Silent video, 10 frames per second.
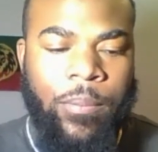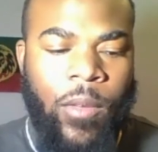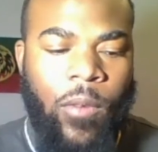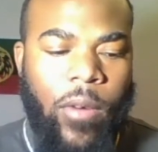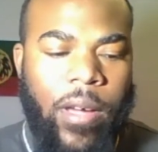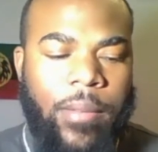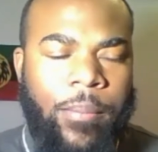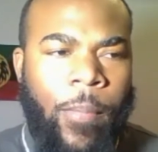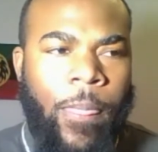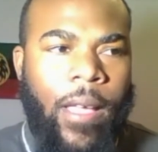One,
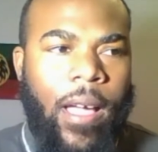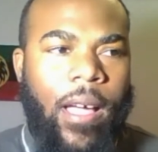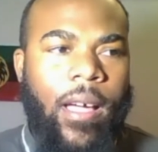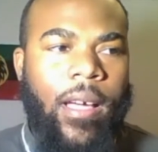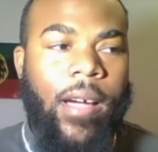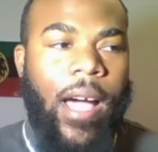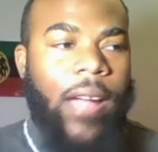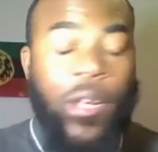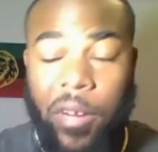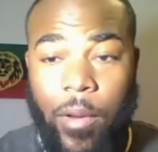I
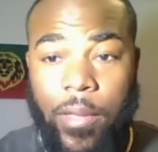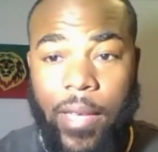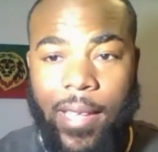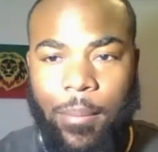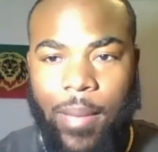do agree with Caleb.